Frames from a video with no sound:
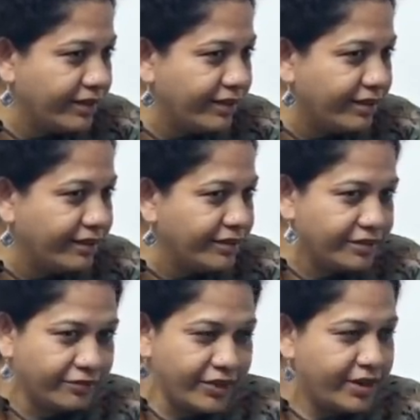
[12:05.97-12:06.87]
Uh,
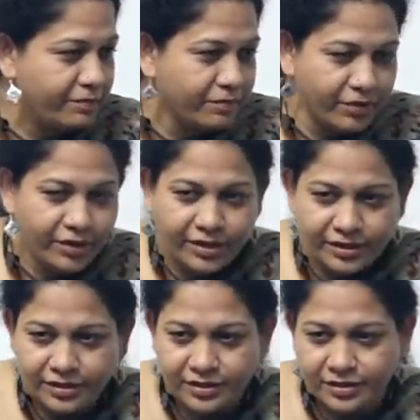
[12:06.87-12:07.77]
it's a very bold
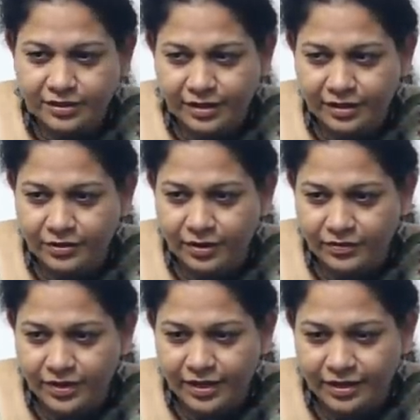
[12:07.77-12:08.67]
decision that you have
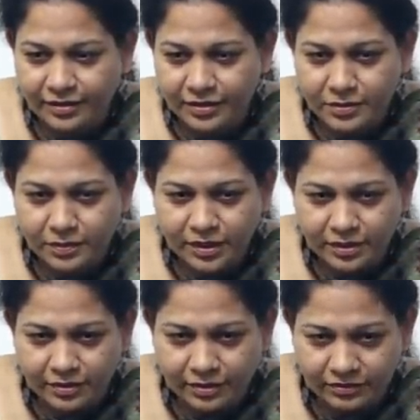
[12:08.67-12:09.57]
taken this
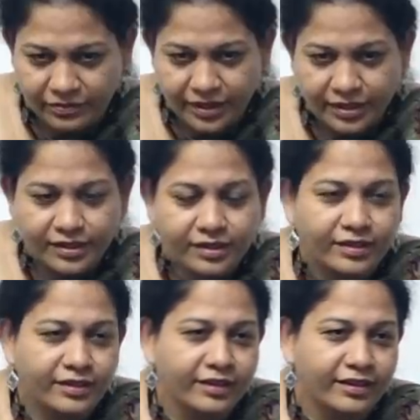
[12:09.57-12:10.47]
particular field
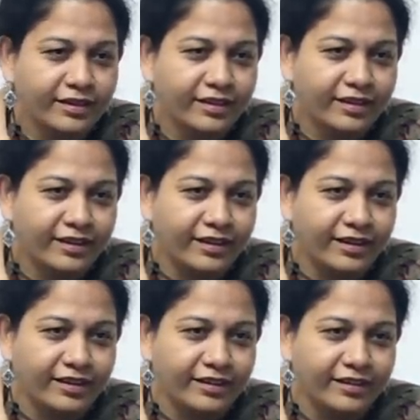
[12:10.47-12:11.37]

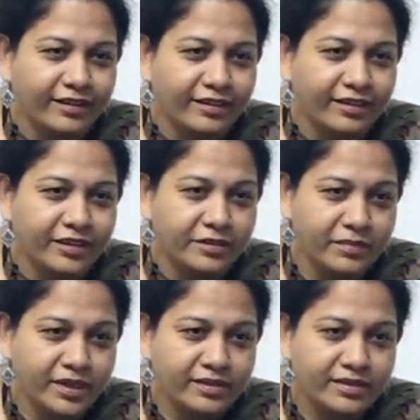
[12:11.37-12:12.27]
and uh, it
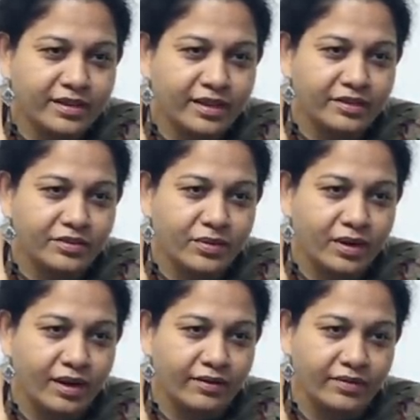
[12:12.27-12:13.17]
means that you
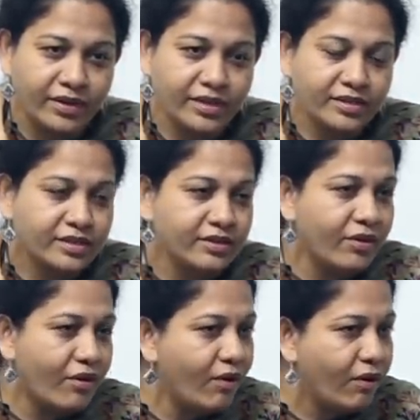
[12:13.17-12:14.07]
have written
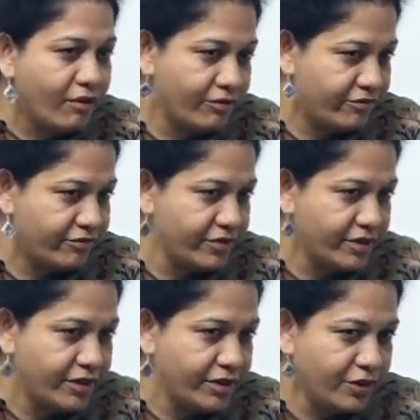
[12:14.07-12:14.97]
off
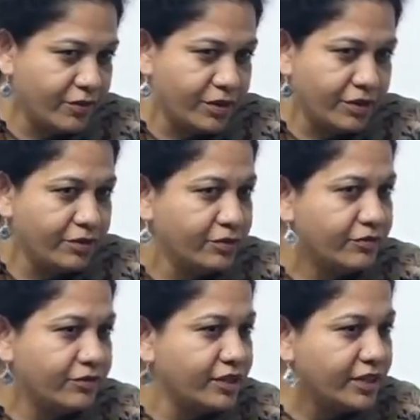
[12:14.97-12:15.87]
your
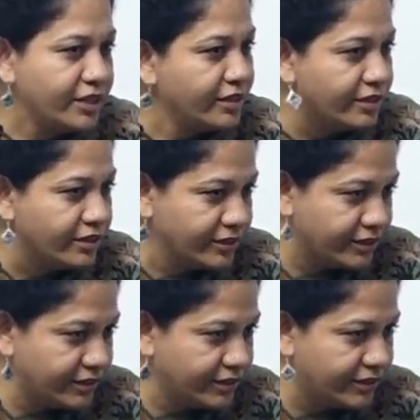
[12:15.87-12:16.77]
youthful
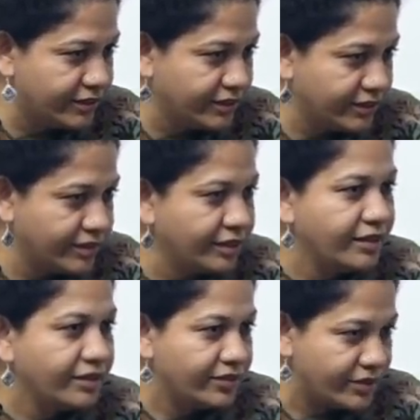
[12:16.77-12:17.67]
years
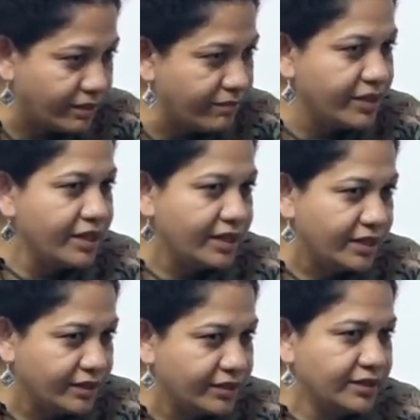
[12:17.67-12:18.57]
to somebody
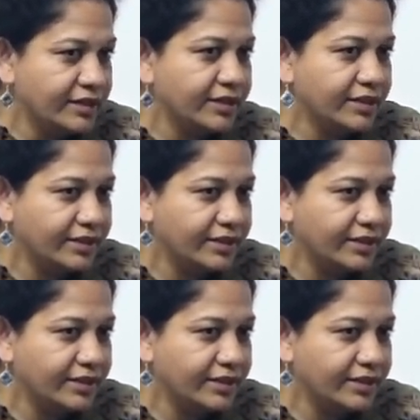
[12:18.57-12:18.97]
else.